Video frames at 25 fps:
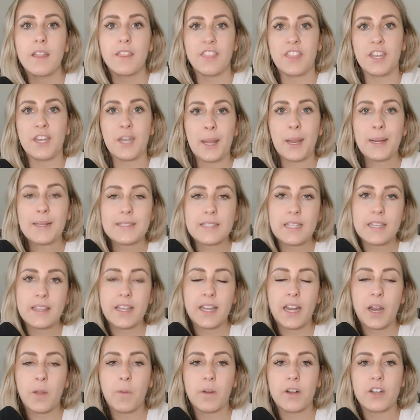The next thing
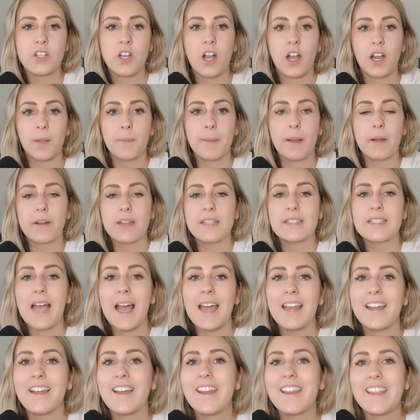that I want to talk about is
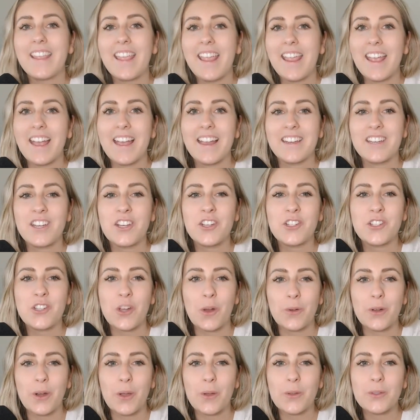editing and
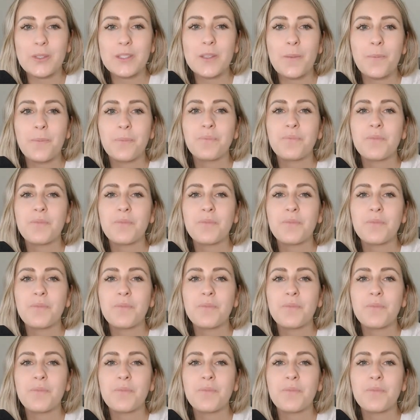show notes.